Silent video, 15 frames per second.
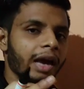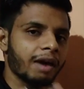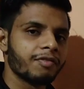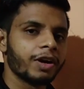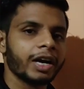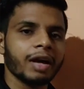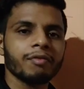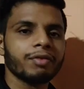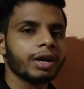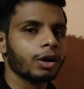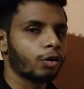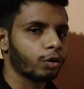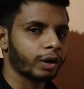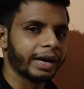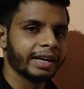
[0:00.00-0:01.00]
every time
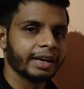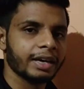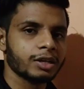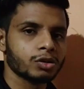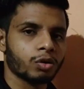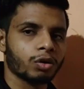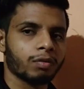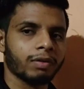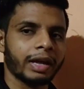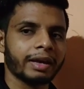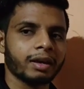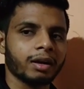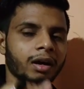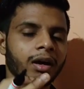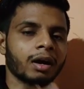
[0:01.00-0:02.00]
we are not getting any sort of
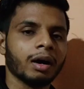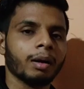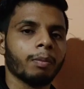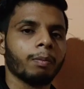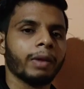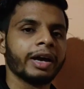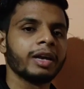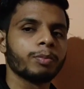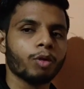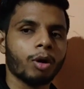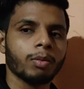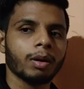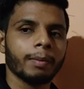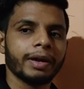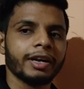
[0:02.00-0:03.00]
like any
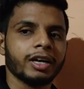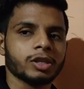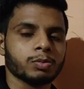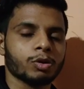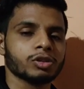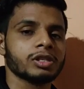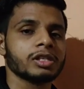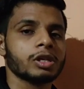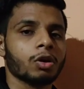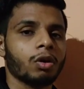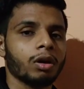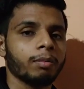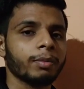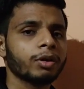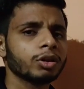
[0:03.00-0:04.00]
problem, any responses
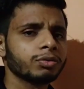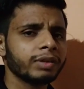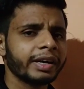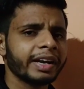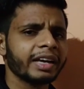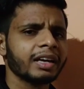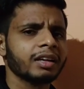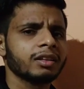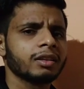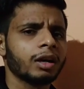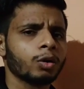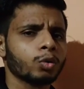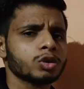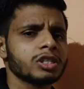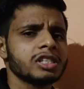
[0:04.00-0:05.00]
and all, because we are taking
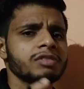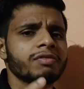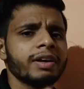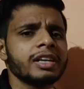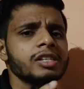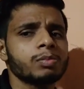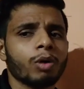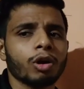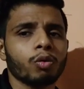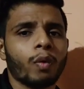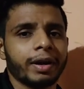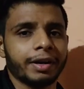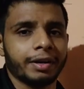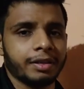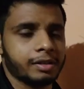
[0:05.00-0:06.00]
the doses in very small
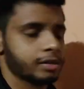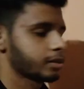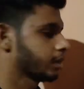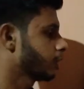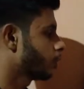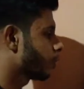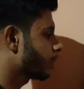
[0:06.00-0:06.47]
quantities.